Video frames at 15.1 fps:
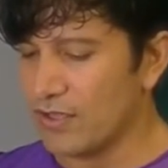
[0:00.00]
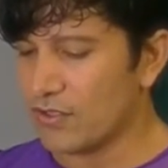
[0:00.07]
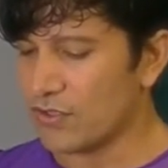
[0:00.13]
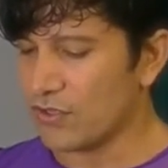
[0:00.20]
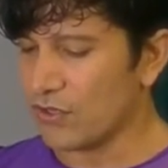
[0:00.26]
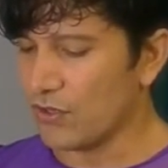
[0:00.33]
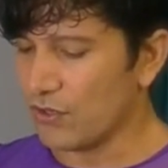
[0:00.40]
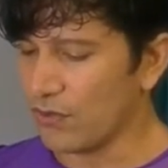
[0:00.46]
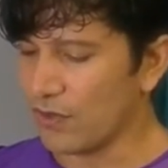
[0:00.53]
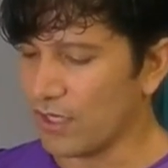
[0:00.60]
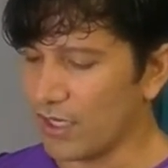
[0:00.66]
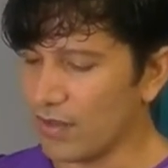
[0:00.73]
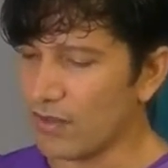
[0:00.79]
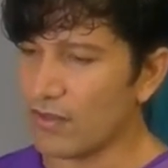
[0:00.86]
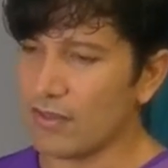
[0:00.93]
So
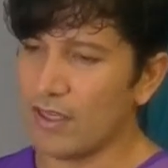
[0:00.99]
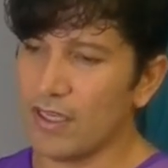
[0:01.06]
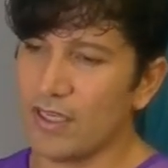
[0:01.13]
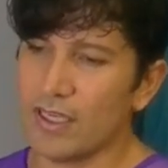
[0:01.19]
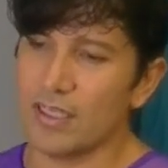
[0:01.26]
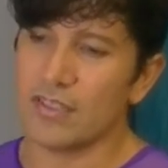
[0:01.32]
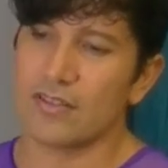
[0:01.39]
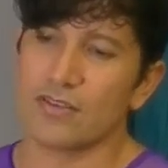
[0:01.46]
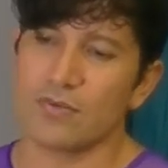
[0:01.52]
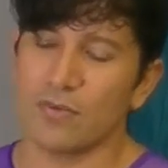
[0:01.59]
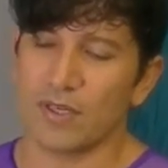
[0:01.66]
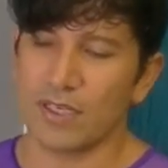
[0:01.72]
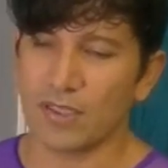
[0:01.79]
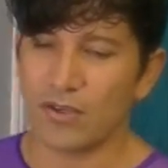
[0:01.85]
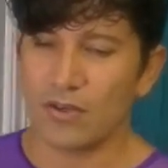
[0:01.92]
the other thing is you
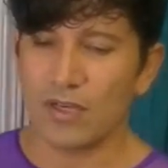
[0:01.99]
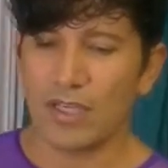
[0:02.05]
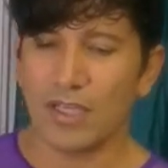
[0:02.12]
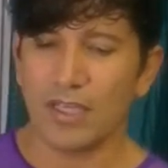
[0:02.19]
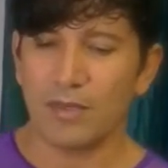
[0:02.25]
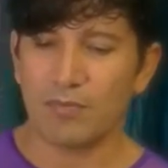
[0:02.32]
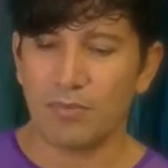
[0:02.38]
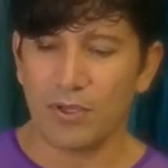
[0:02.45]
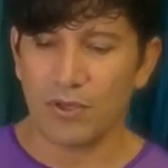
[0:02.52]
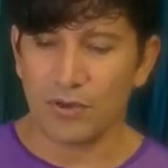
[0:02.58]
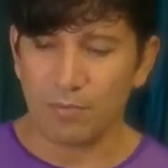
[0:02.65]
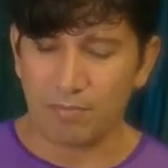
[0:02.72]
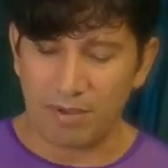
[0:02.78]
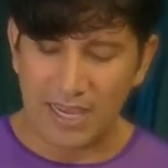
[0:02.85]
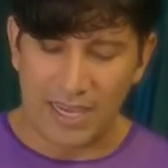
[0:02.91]
want to go ahead and put
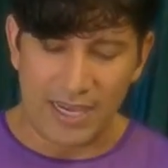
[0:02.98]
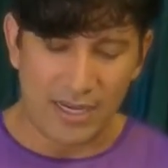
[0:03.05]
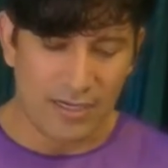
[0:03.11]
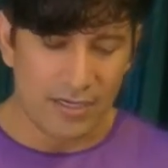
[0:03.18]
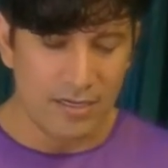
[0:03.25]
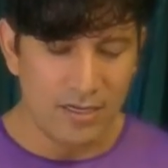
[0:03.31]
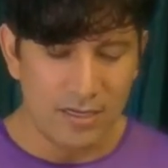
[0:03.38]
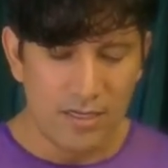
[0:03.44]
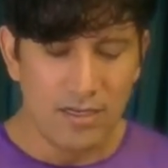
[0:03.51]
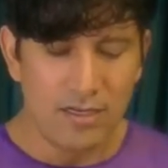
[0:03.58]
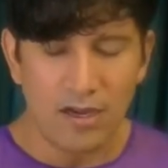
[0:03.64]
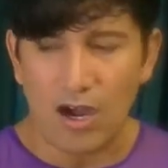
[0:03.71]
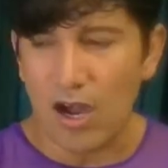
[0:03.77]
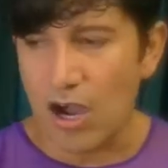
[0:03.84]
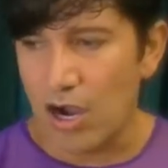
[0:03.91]
your pan
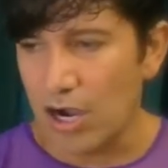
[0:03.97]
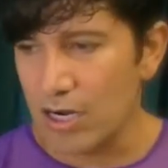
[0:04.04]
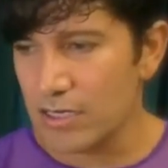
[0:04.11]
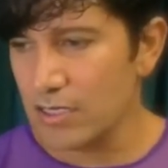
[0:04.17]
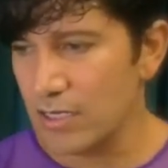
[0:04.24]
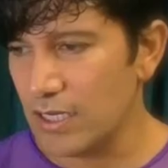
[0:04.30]
on